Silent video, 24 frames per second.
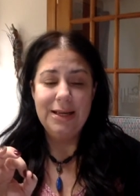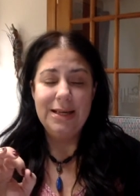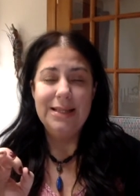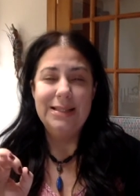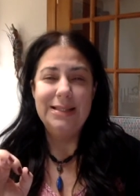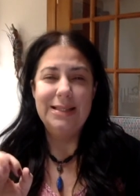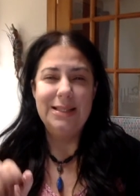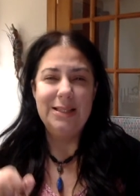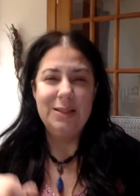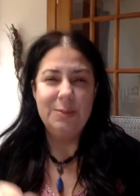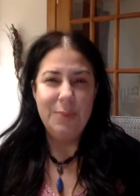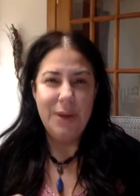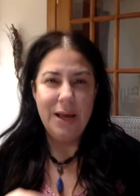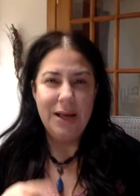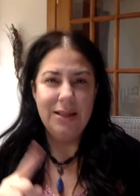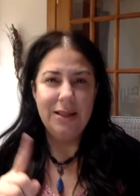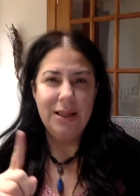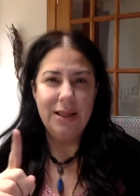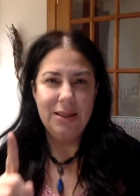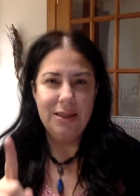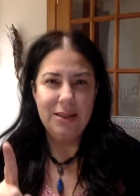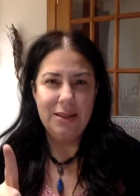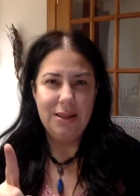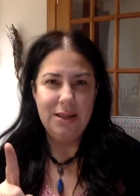
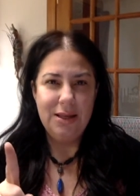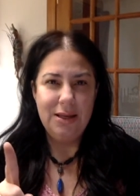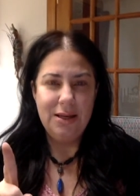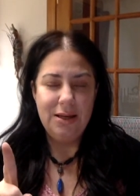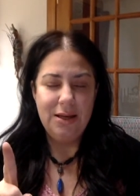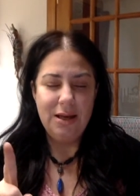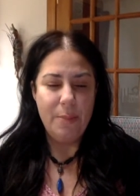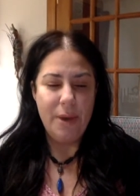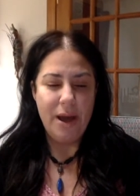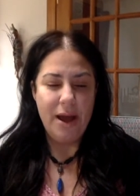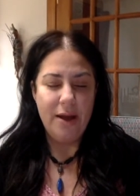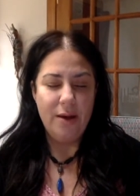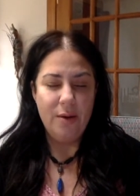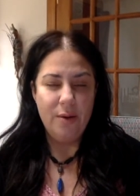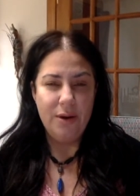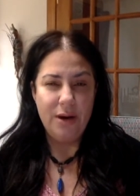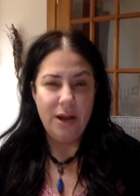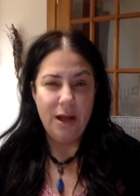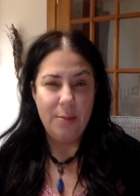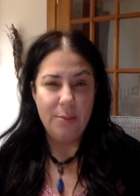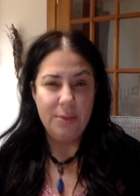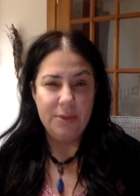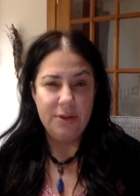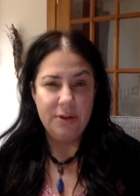suspect that the bio
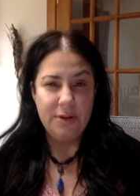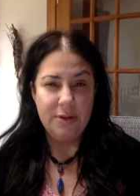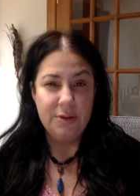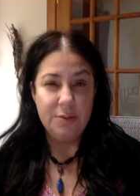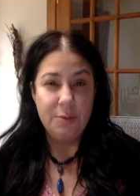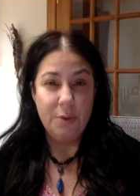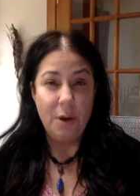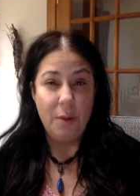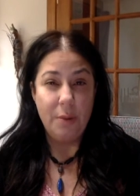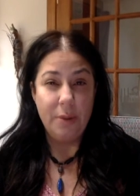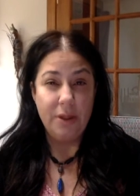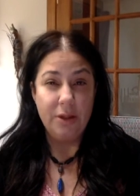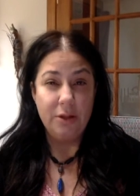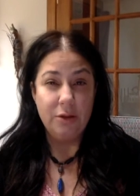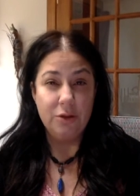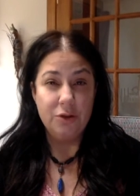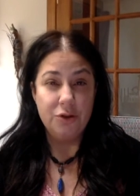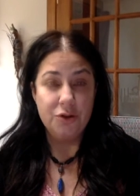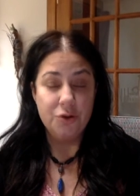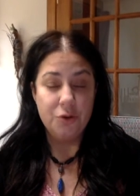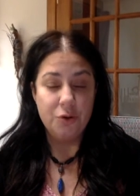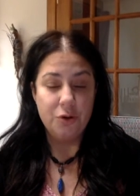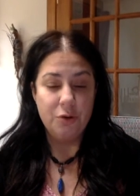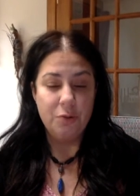on Amazon is probably a little
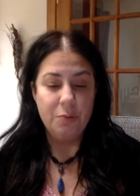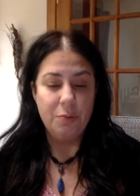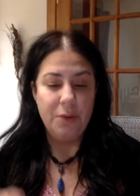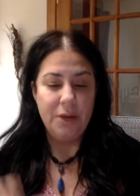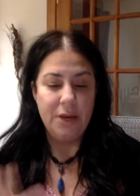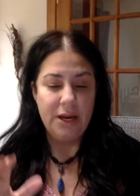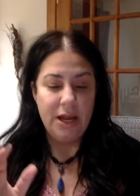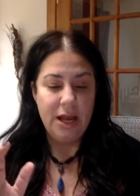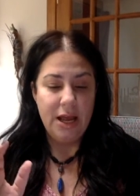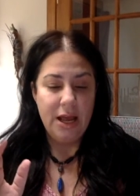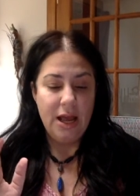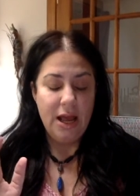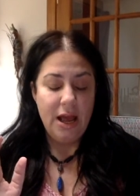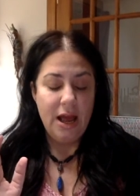shorter, but